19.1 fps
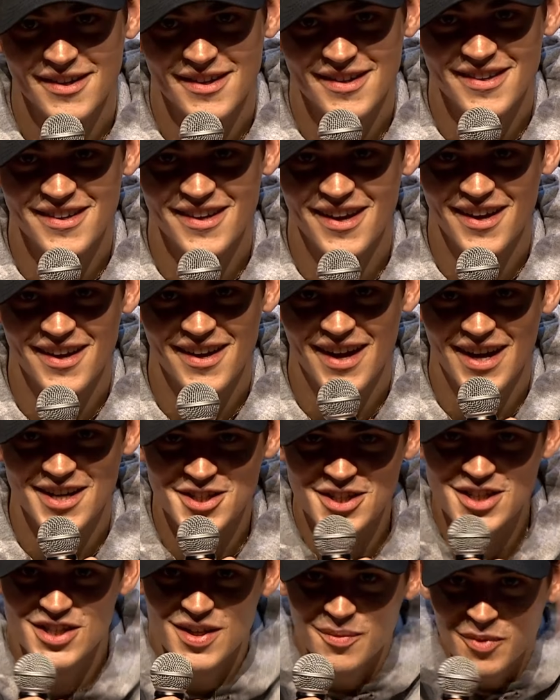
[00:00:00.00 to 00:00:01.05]
yeah, I
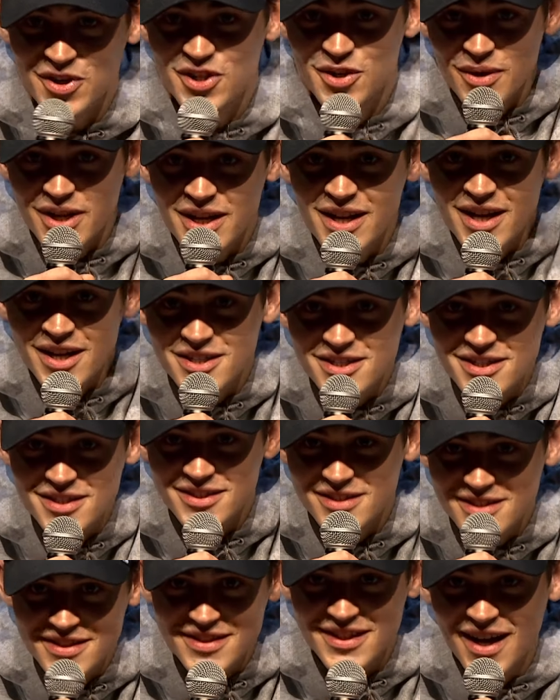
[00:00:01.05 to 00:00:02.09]
see someone doing this
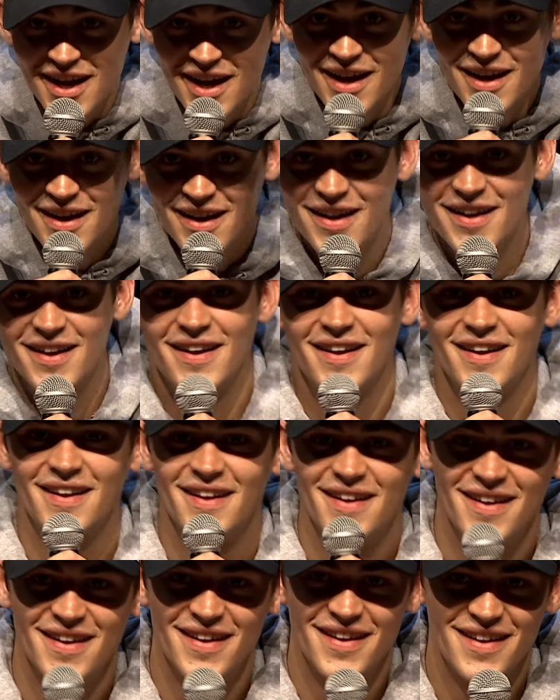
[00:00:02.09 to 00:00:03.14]
there.
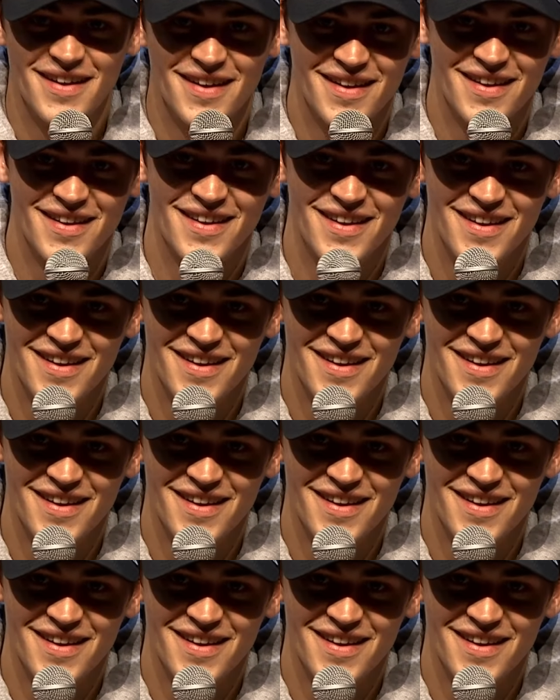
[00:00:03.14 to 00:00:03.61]
But